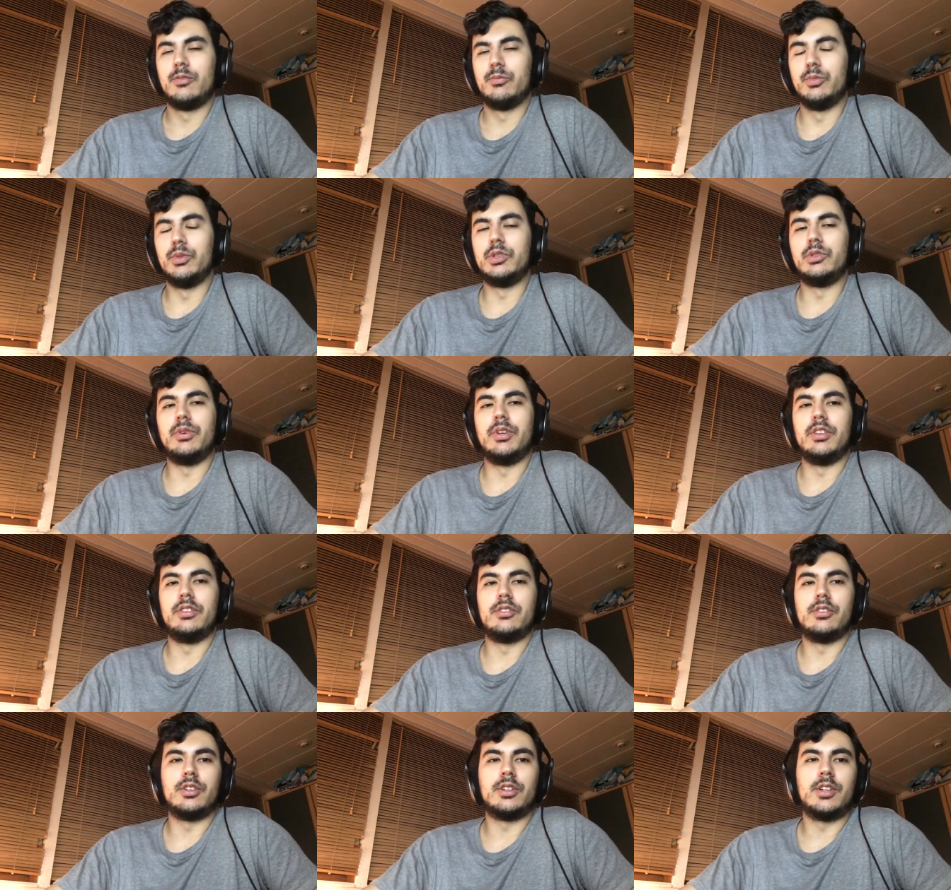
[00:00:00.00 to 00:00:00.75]

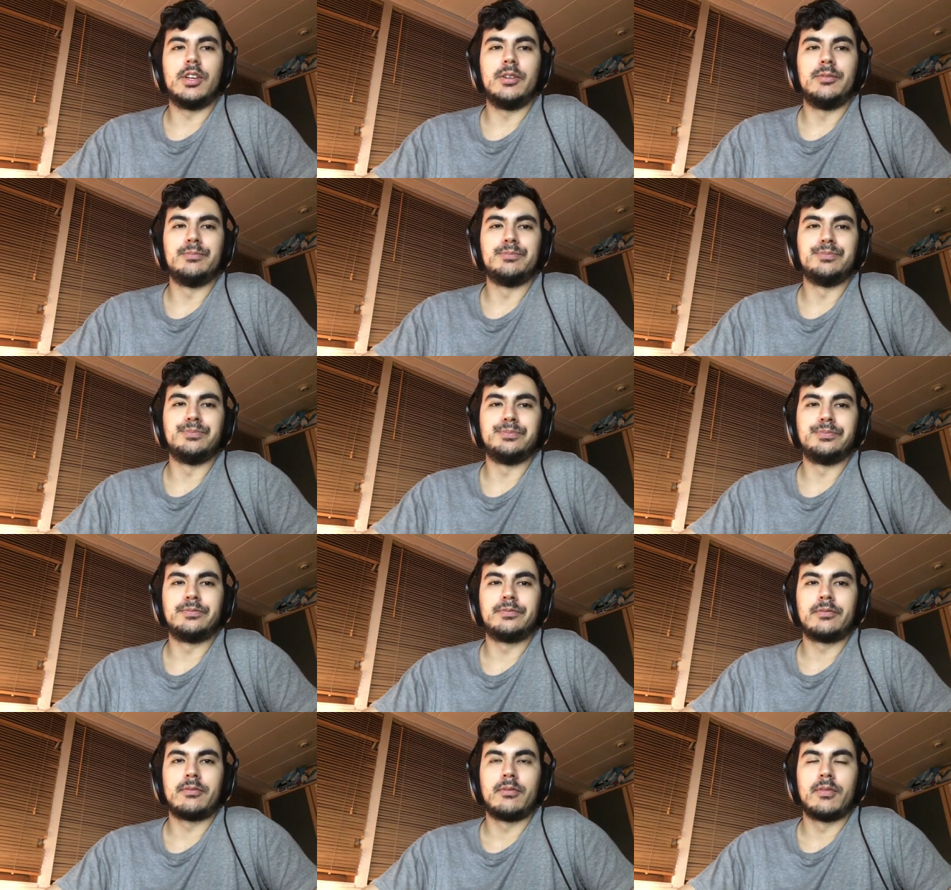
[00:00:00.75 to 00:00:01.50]
between Turkey
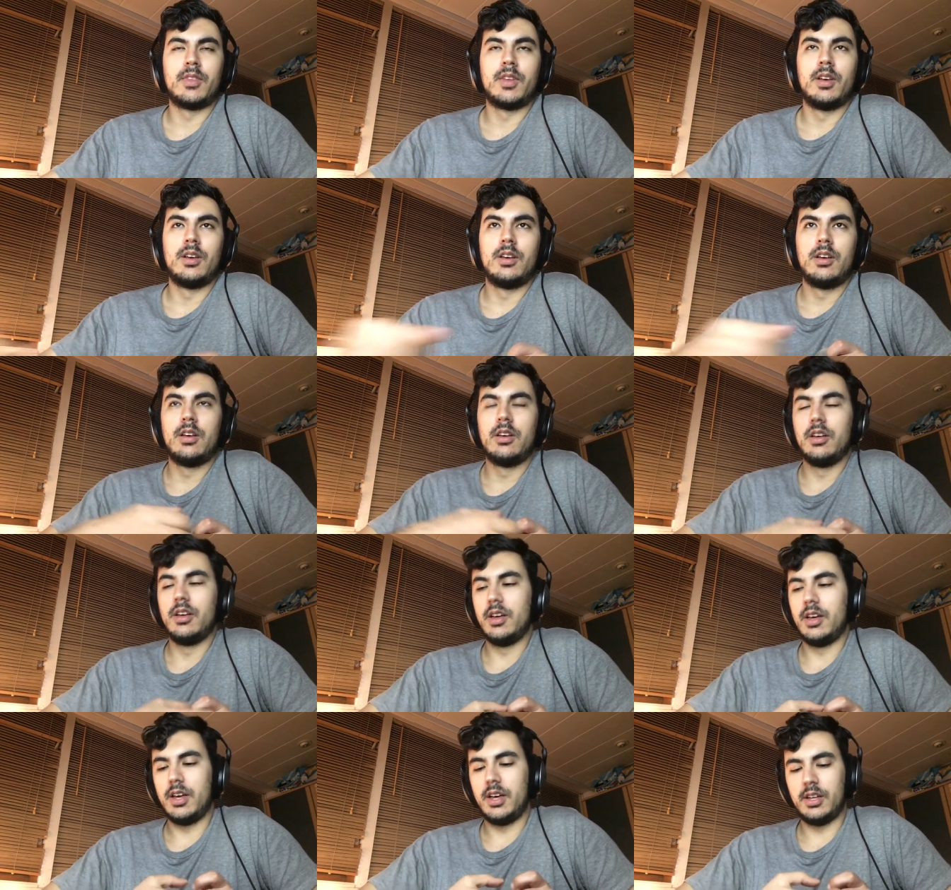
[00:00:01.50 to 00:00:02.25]

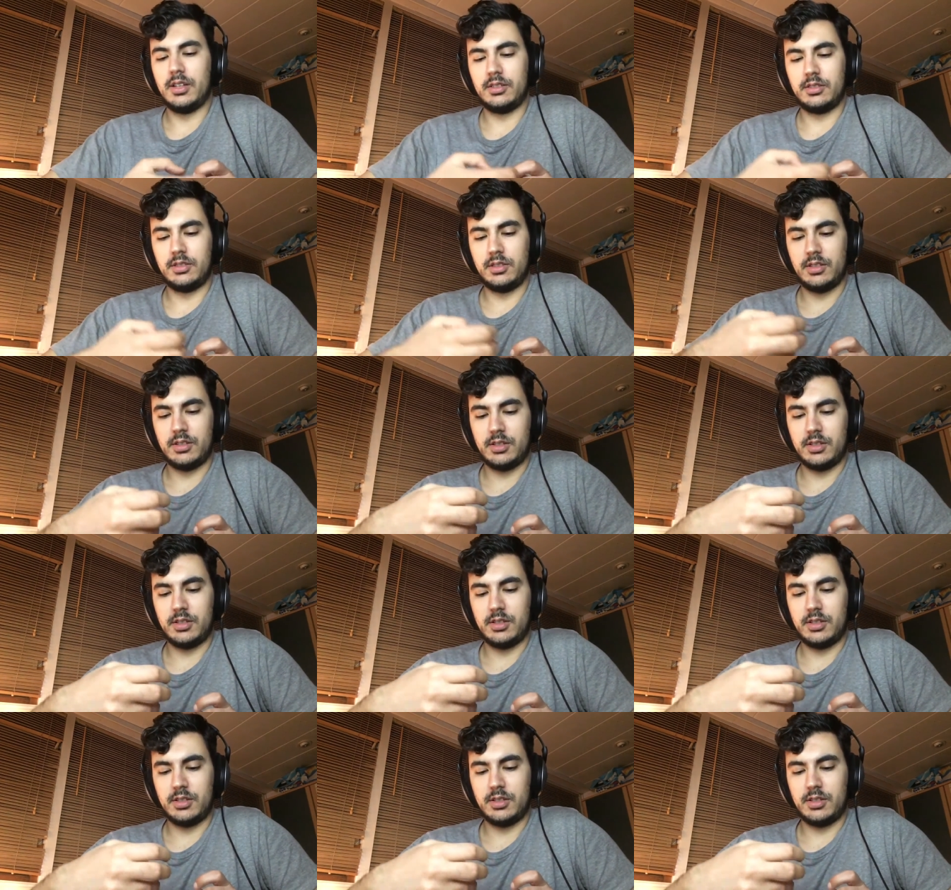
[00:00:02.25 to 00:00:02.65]
and